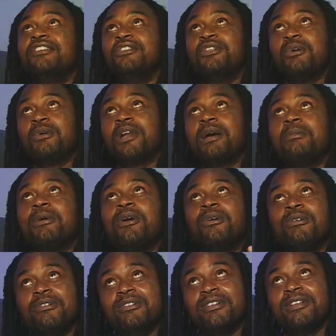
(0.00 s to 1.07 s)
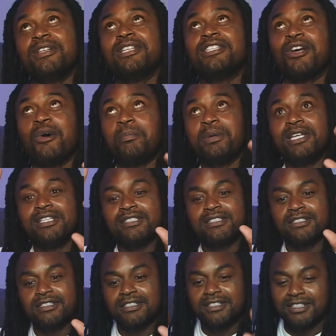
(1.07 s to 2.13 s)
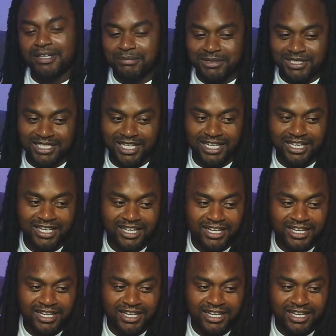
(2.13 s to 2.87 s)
you know what I'm on. It's all peace. I'm just saying.